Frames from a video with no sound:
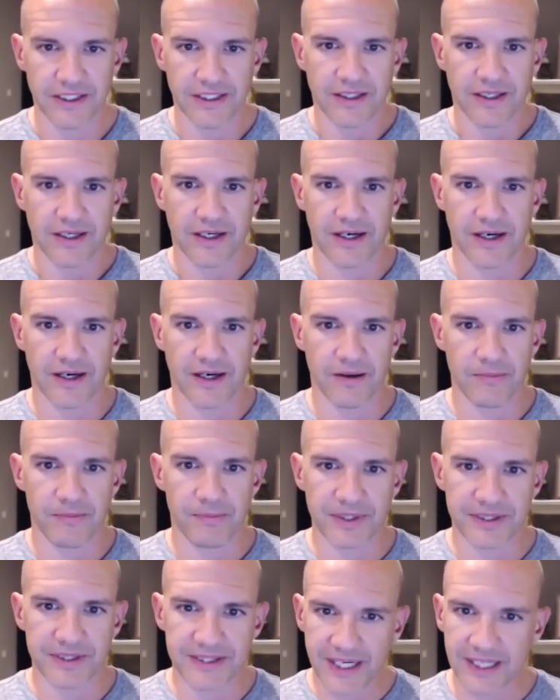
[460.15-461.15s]
Uh,
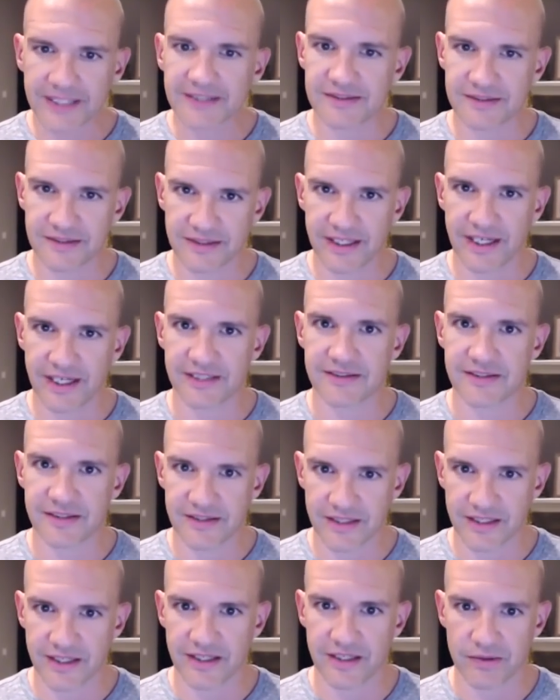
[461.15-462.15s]
but that's that's the thing
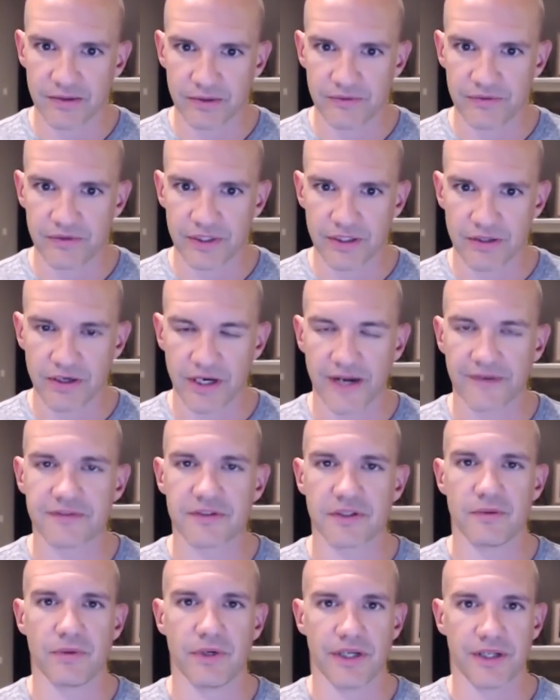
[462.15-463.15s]
I think we have really crafted
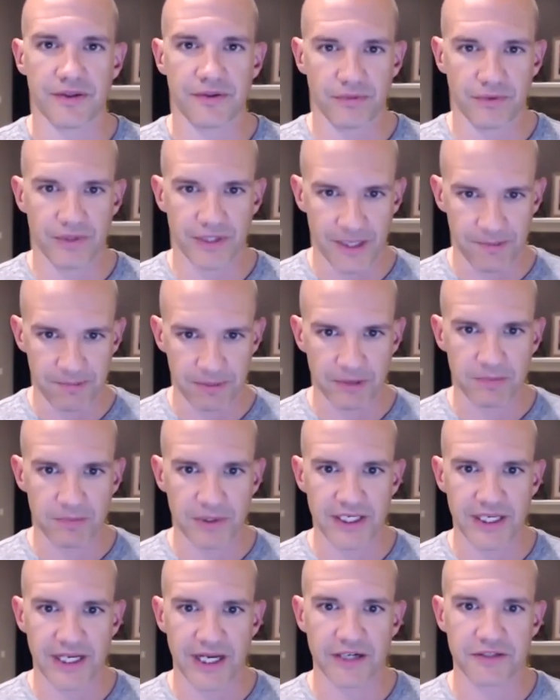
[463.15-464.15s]
with with Epic
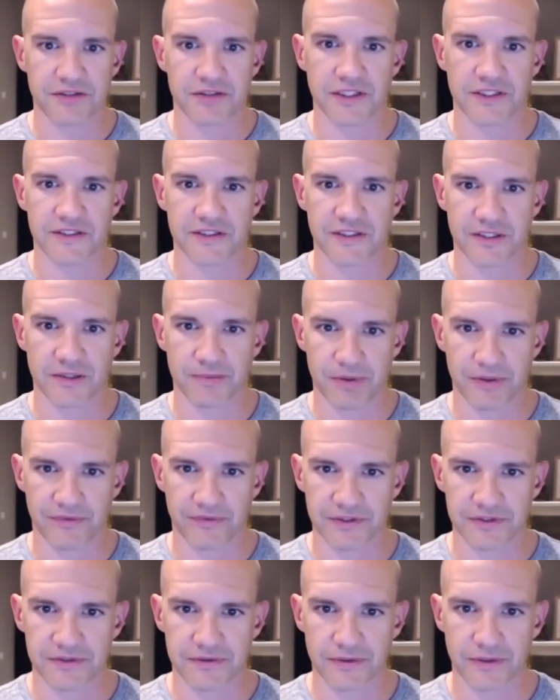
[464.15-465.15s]
Pediatrics and the Perfect
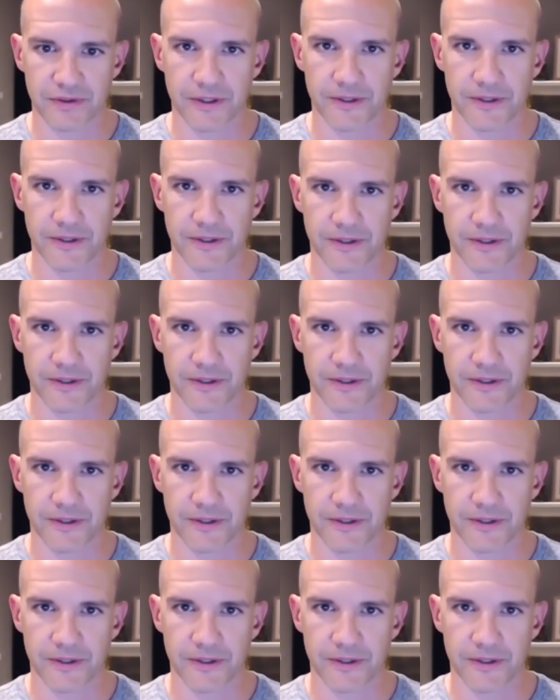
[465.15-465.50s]
Storm.